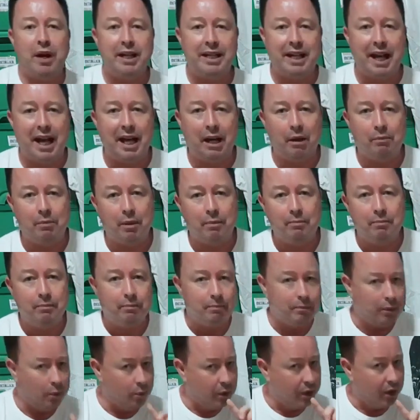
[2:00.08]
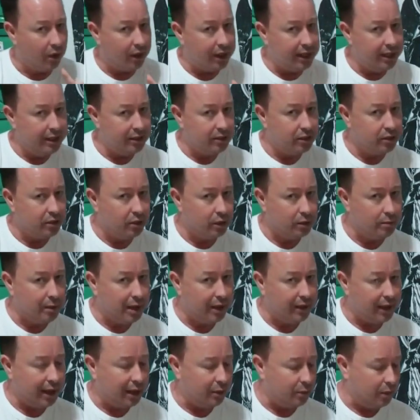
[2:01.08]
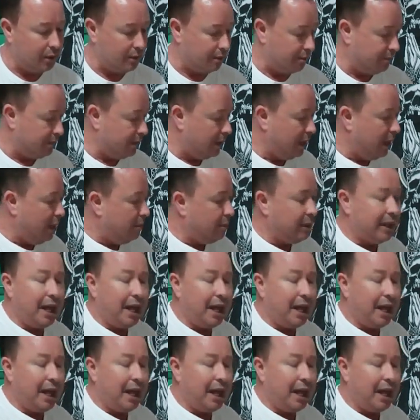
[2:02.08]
Great album, but we're not here to talk about that one.